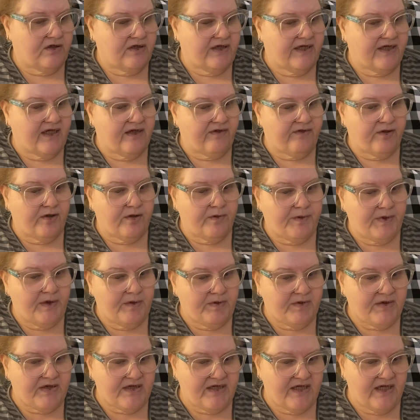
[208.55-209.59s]
Like I've heard
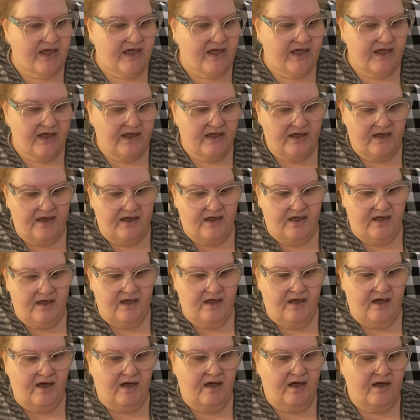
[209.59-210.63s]
people say,
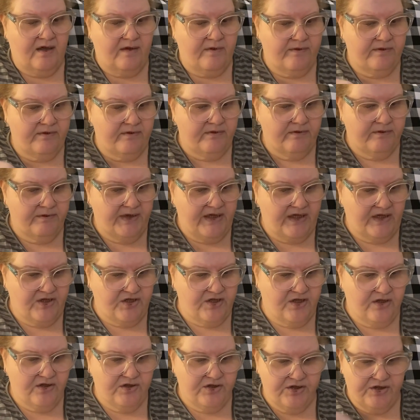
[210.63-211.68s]
um, make
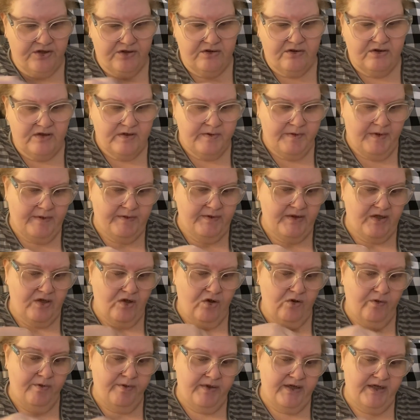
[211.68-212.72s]
junk journals, but I'm going to
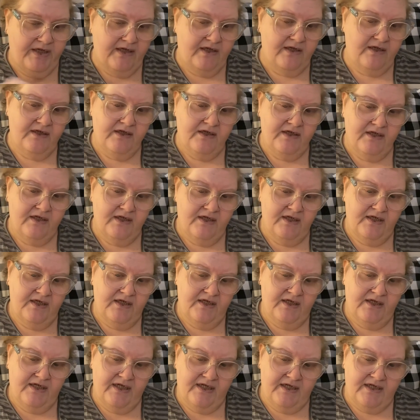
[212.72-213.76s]
open it.
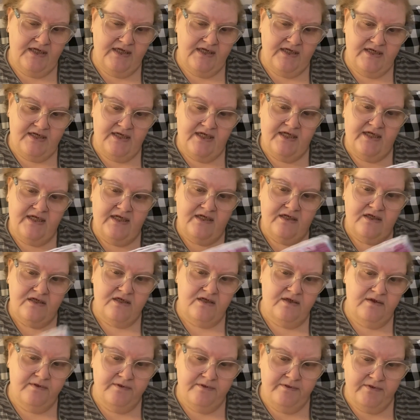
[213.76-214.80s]
And it
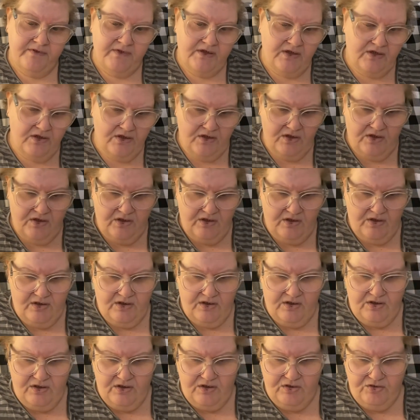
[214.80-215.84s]
says,
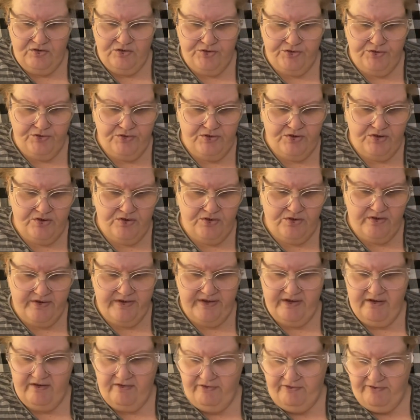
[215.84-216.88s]
true story
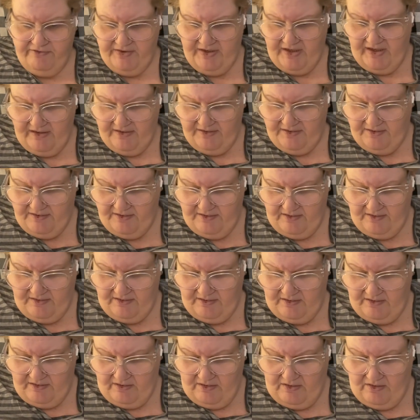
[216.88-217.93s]
of faith,
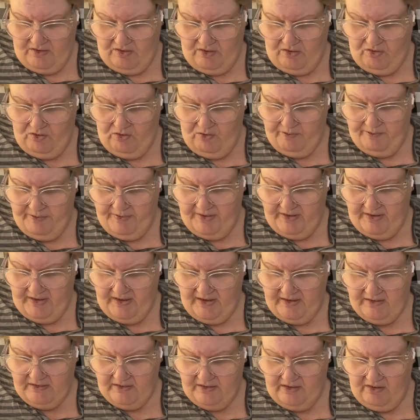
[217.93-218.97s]
hope,
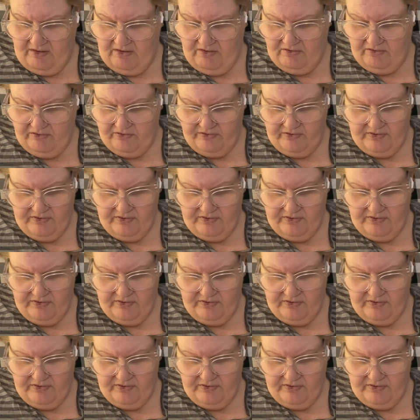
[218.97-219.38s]
and love.